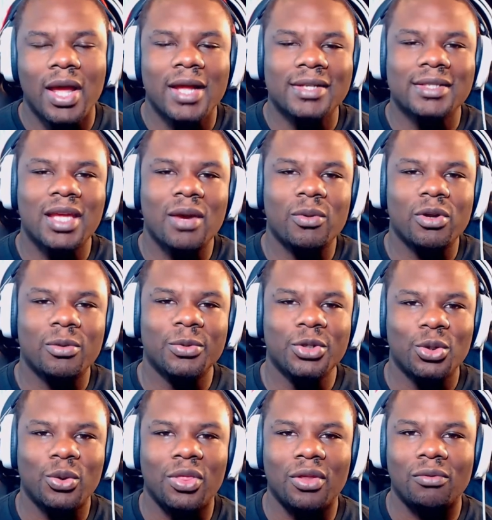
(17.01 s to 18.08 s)
Today we're gonna be
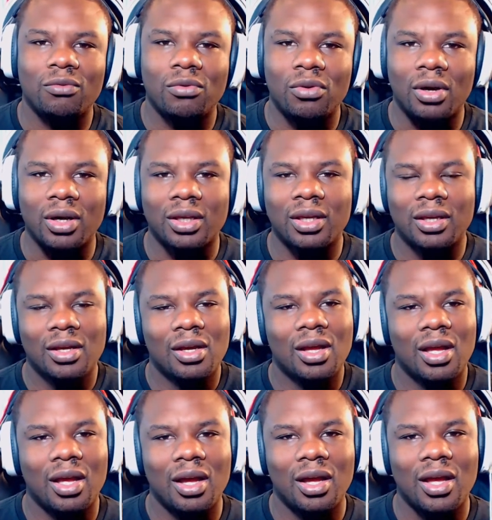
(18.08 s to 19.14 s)
doing the Rook,
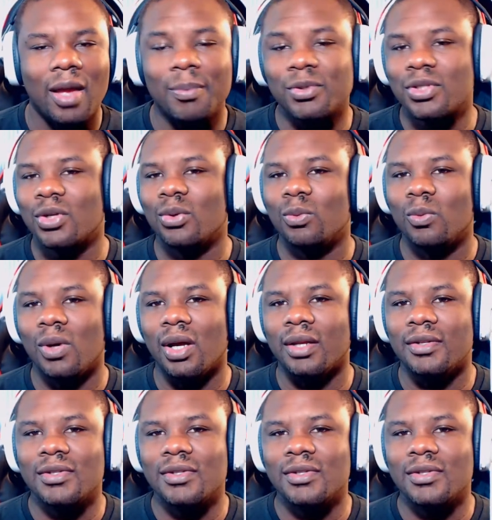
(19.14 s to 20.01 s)
uh, episode one.